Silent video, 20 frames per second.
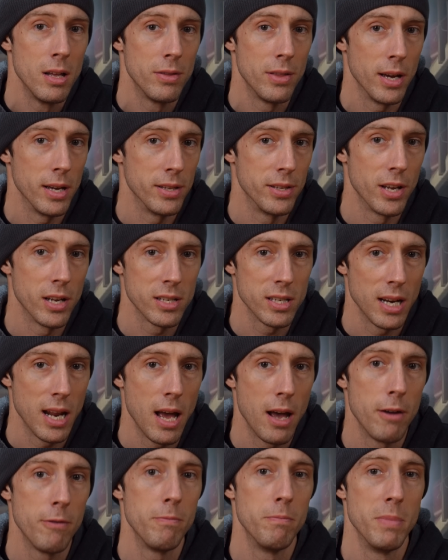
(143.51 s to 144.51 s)
that doesn't
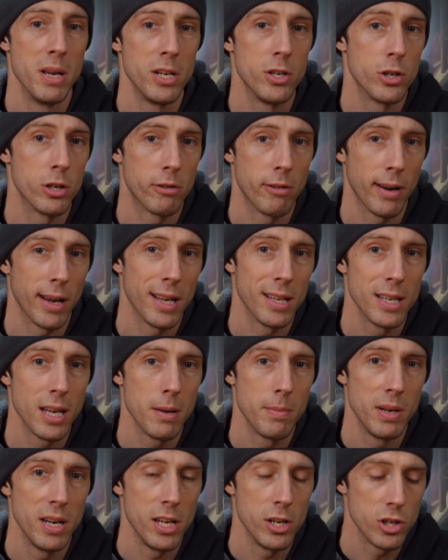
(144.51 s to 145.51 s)
have major grit
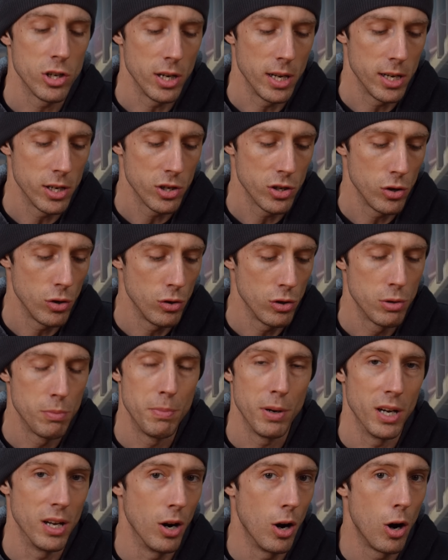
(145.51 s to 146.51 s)
contamination issues,
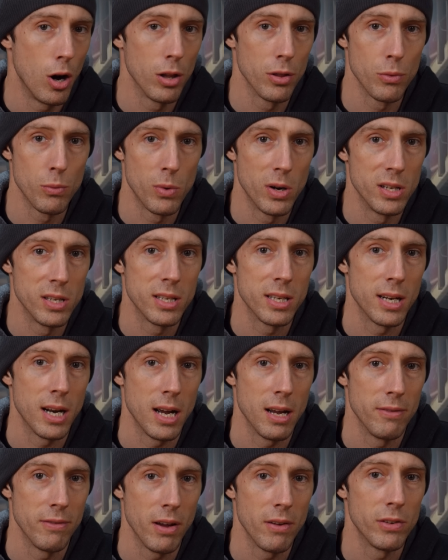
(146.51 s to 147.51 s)
but all the ones that I
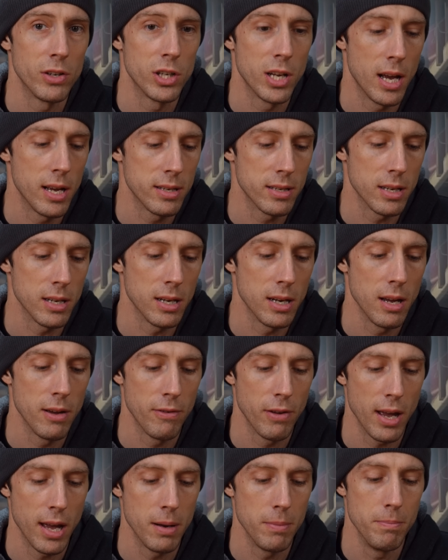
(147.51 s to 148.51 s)
have ever tested
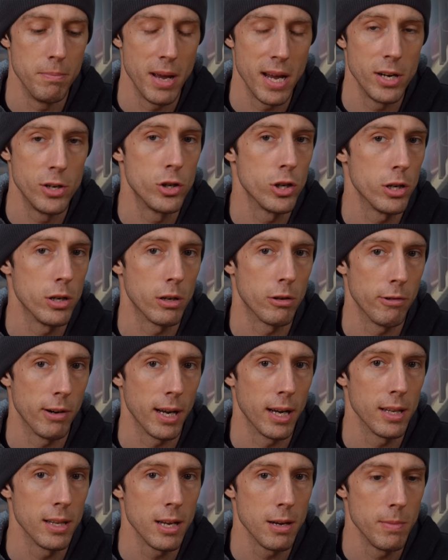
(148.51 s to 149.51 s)
have had major
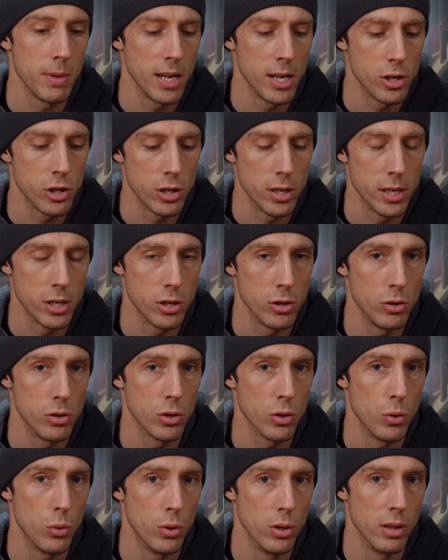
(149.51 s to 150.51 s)
grit contamination
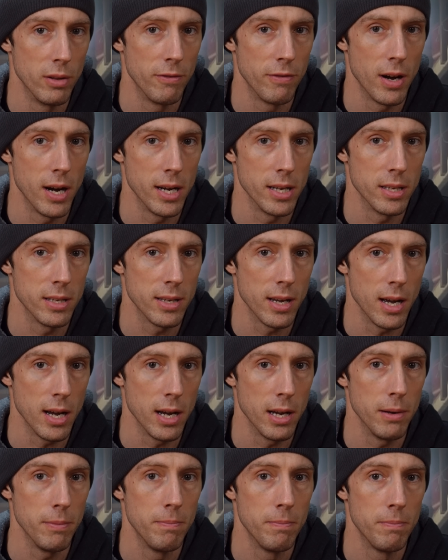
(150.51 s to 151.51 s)
issues on the fine side.